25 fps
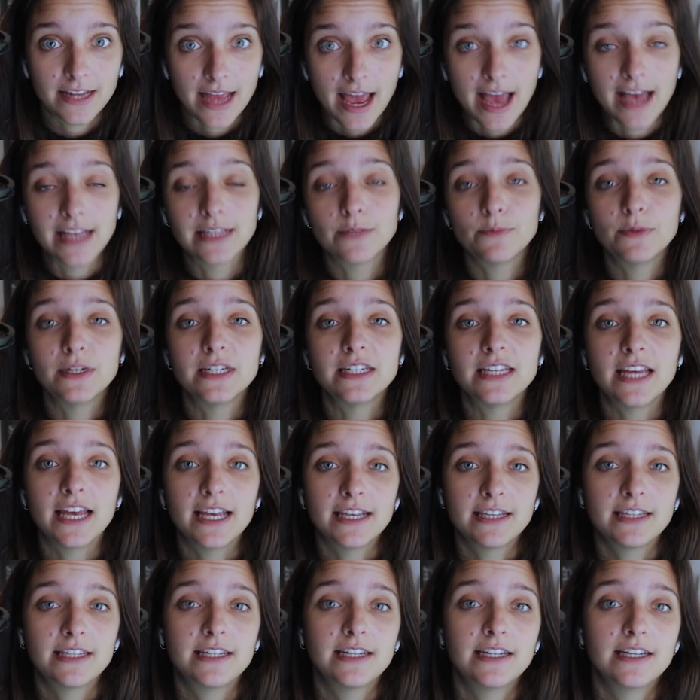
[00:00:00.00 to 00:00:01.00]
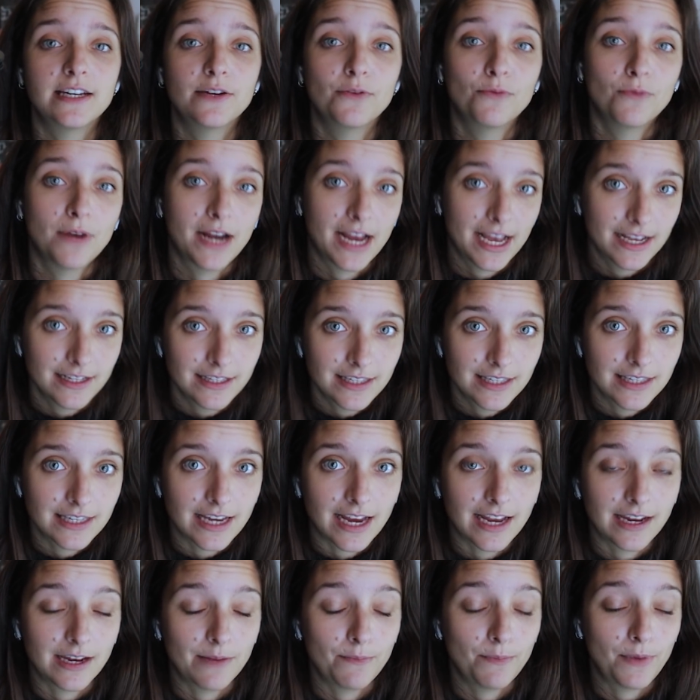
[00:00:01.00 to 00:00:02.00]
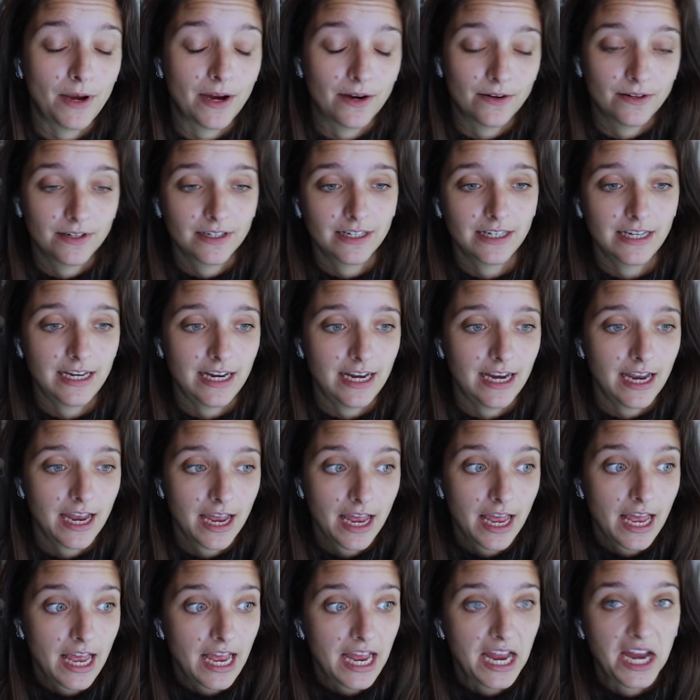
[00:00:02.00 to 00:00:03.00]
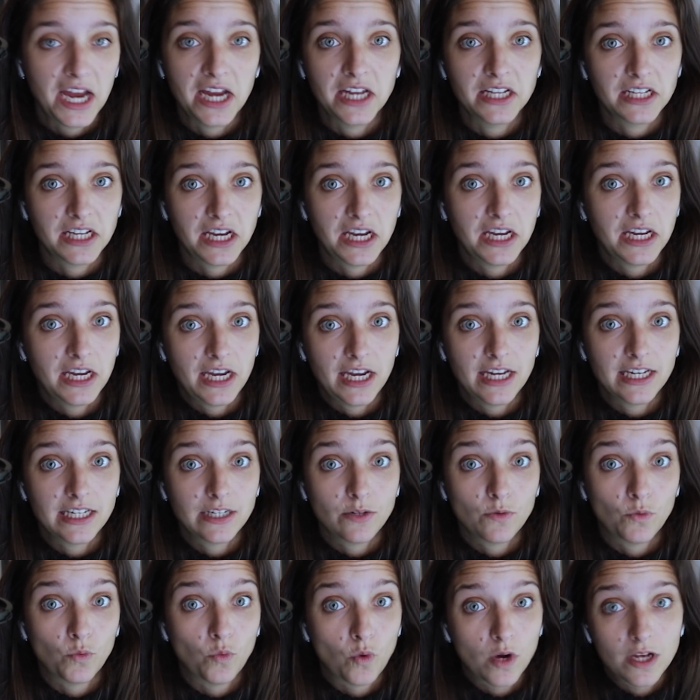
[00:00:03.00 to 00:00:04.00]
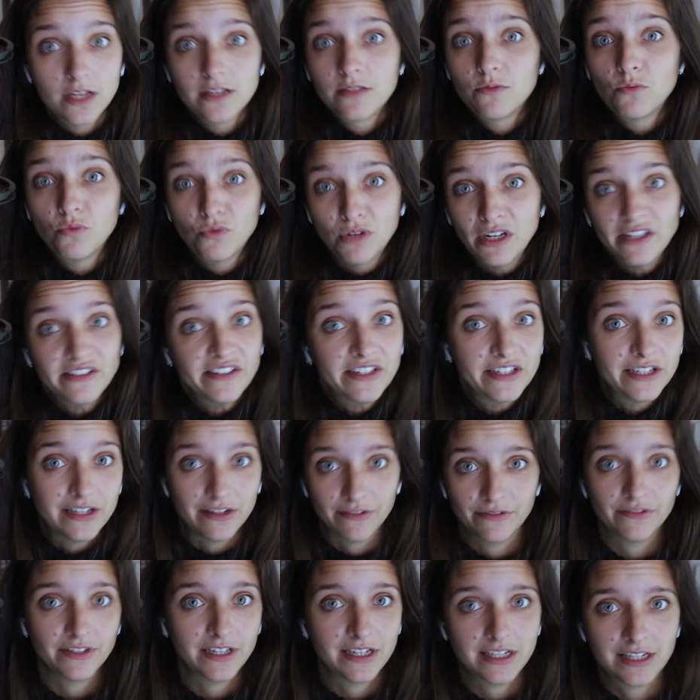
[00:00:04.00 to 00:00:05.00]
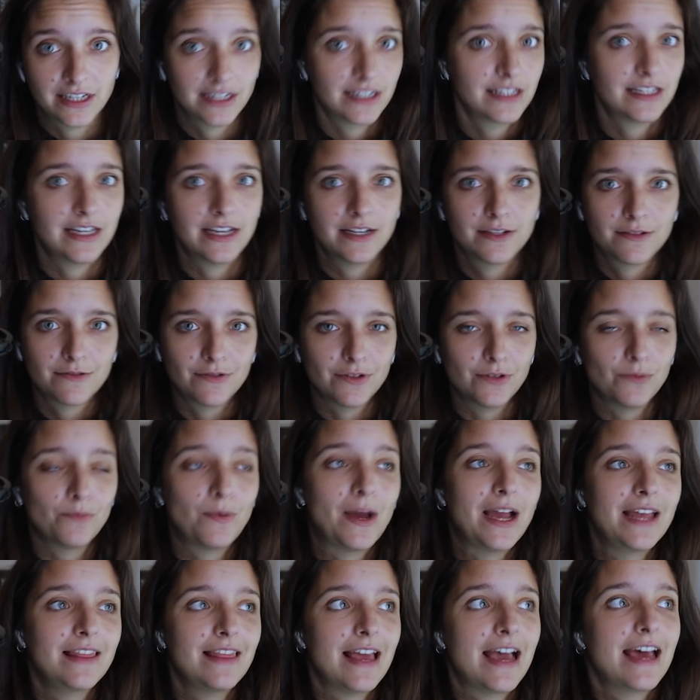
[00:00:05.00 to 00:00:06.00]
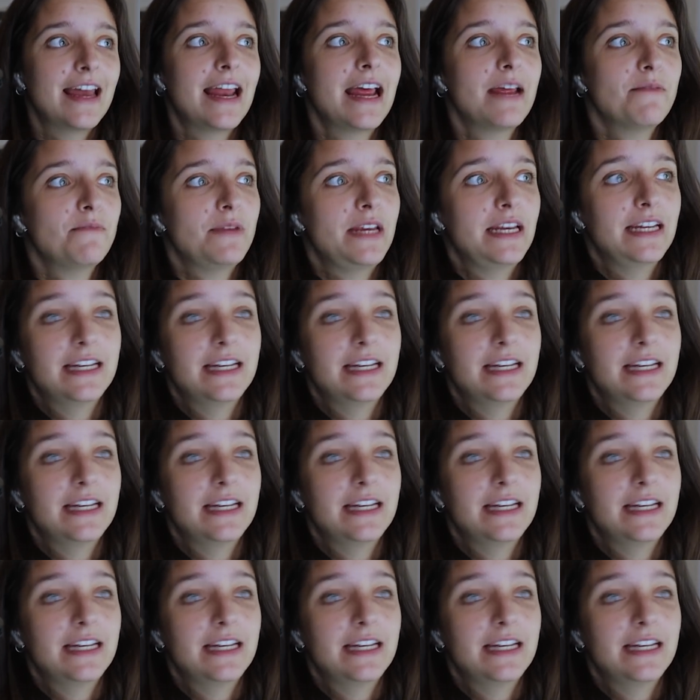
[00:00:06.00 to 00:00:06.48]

it has been tested in rats and apparently it, it, it, was relatively successful. By that I